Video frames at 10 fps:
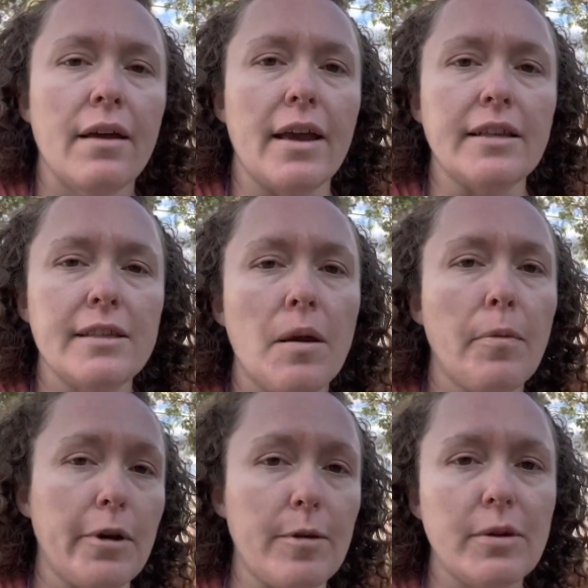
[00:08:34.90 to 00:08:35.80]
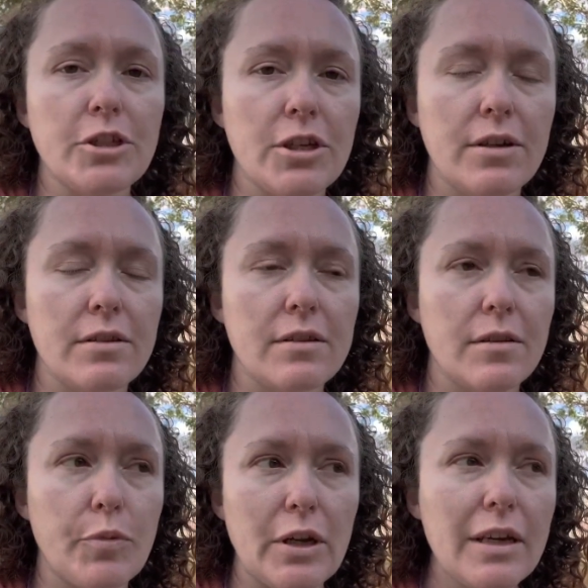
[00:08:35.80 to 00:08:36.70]
it's pretty much
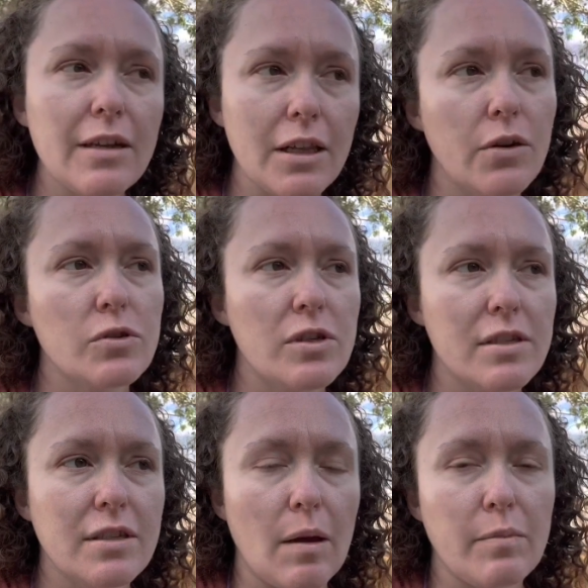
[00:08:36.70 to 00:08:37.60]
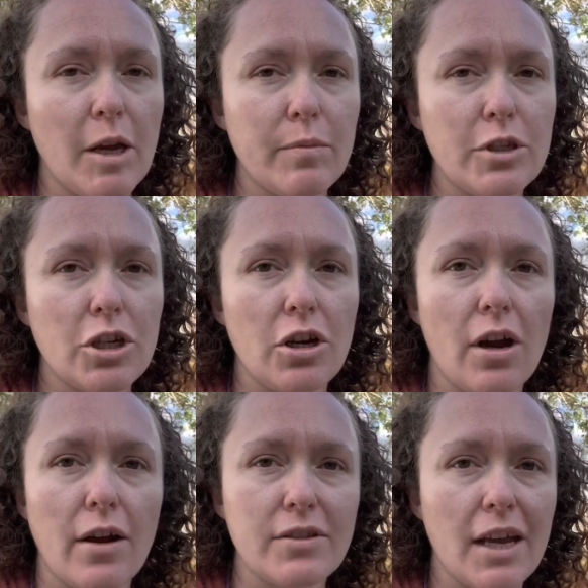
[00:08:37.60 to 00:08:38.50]
pretty close to the same temperature
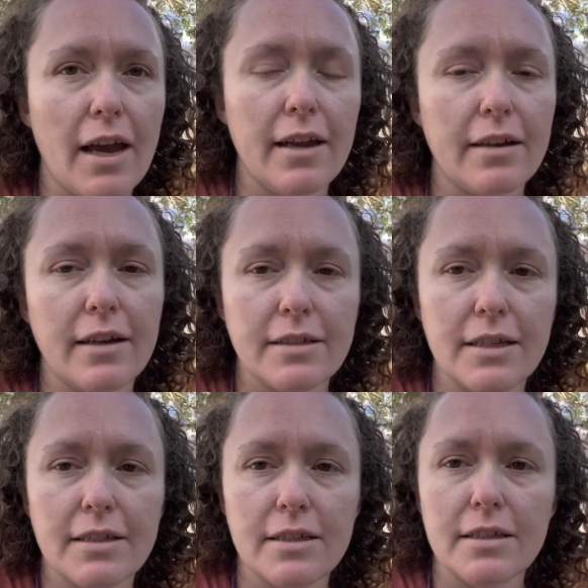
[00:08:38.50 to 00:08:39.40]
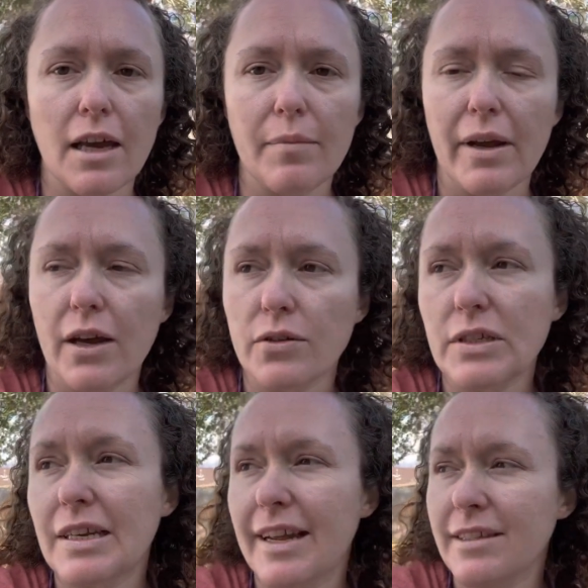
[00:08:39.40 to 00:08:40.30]
outside as it is inside my house
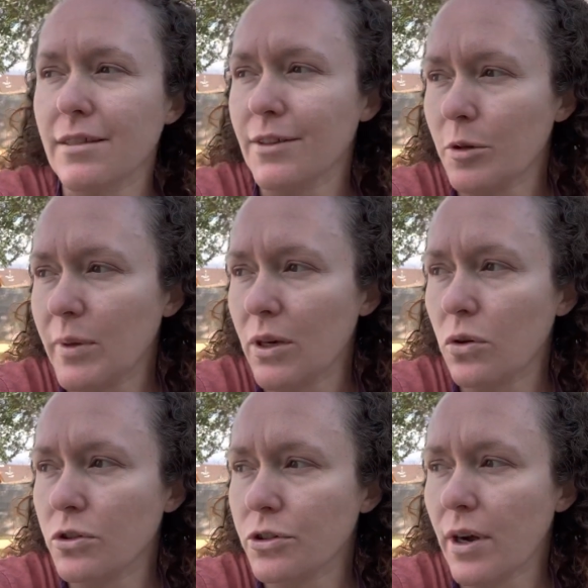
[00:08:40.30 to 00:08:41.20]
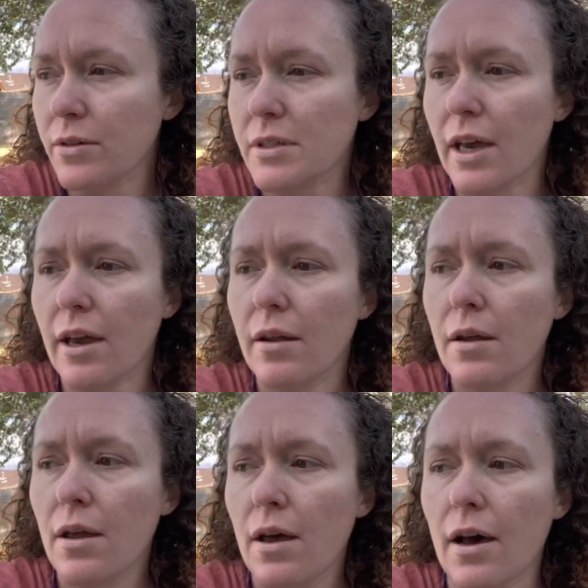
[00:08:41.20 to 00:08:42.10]
today. It's a little bit colder outside,
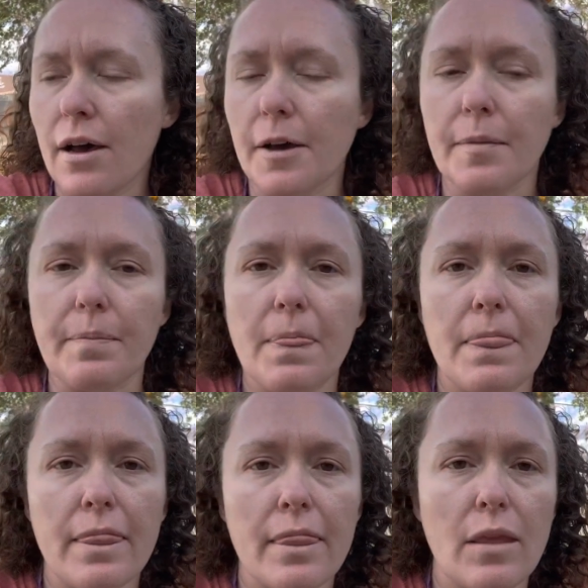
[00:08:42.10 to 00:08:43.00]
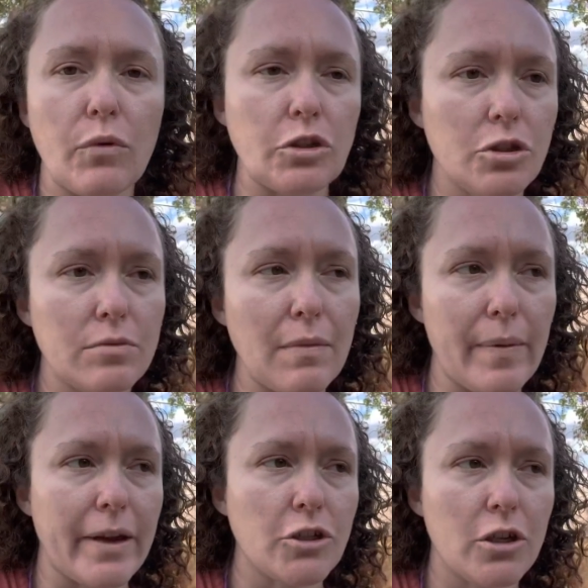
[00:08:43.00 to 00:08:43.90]
um, which
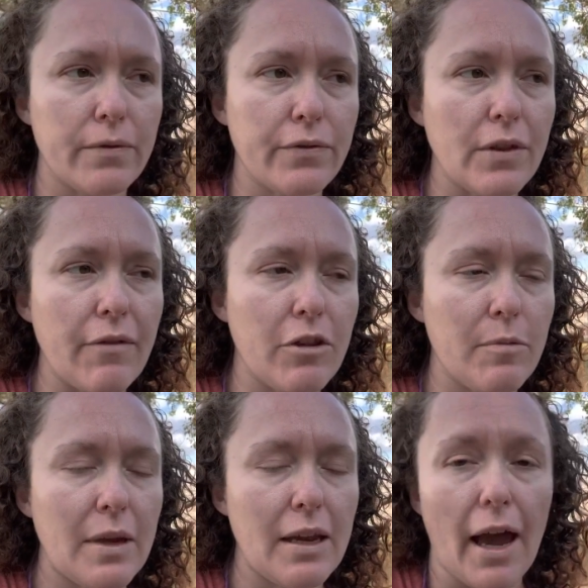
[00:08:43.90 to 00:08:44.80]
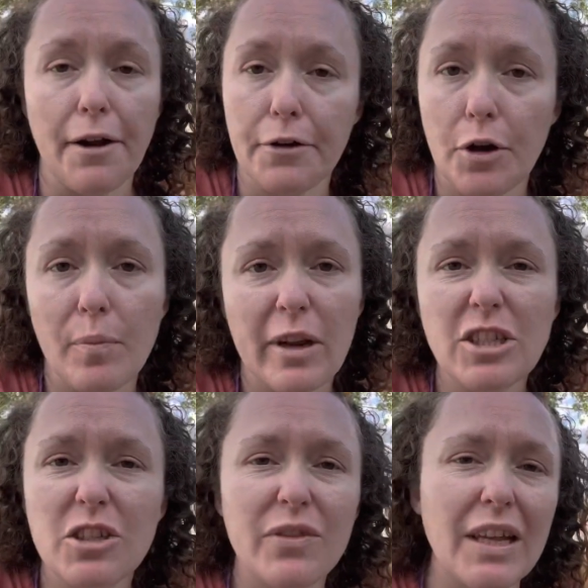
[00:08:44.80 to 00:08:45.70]
maybe I should have left them in. I don't know, but I
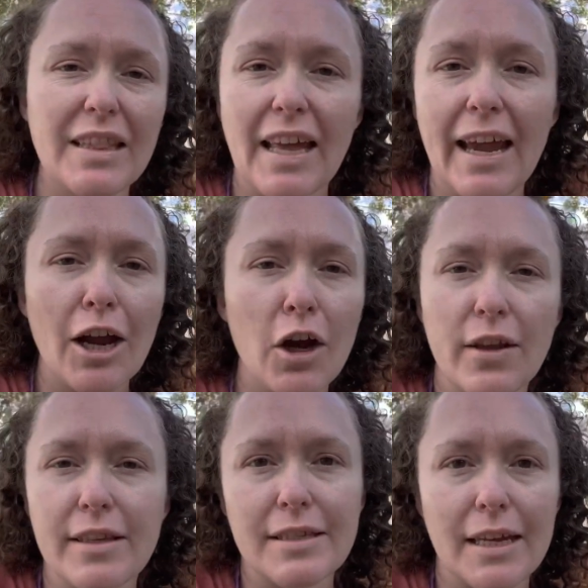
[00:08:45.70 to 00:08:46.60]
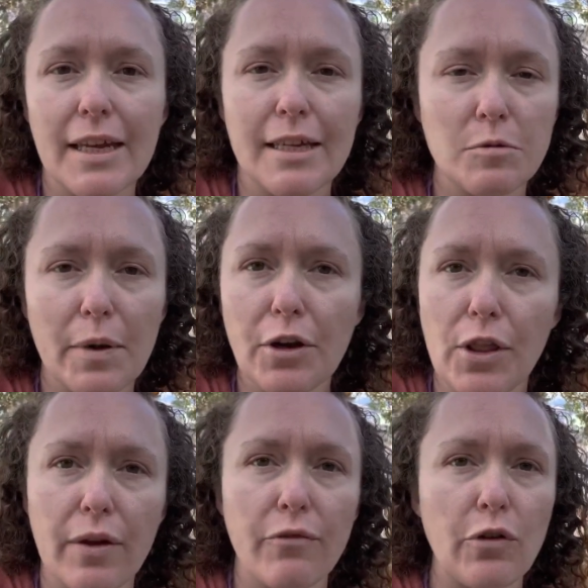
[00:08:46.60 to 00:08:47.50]
just feel like the air and the sun is better
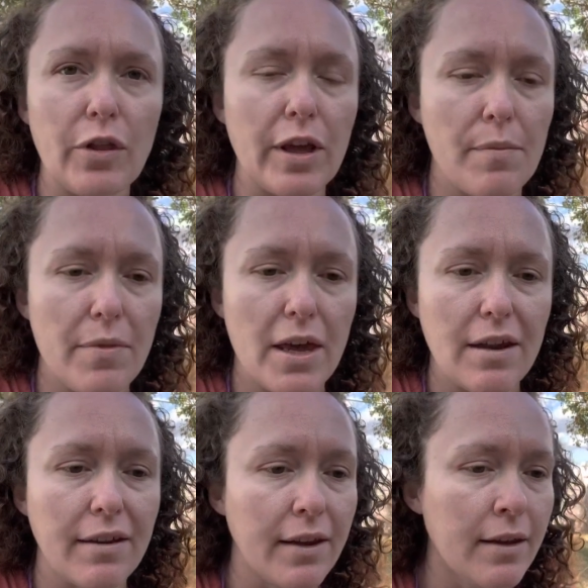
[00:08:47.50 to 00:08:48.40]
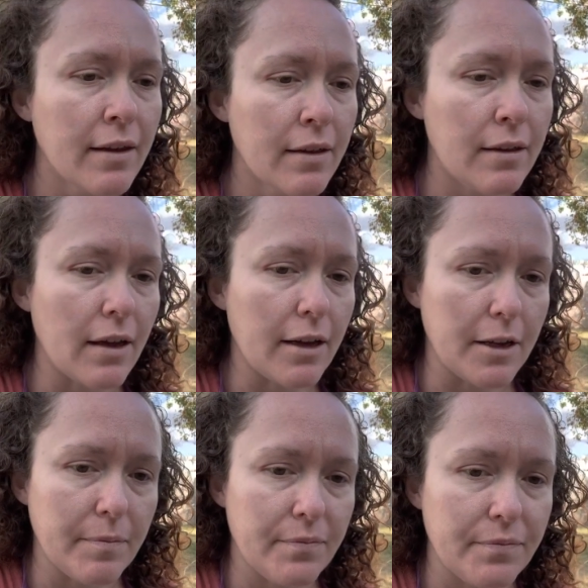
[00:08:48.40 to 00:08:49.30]
for them than,
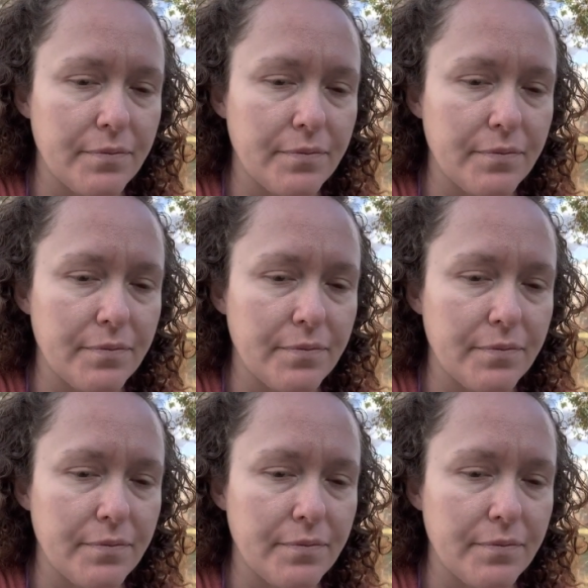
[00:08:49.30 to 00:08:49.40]
um,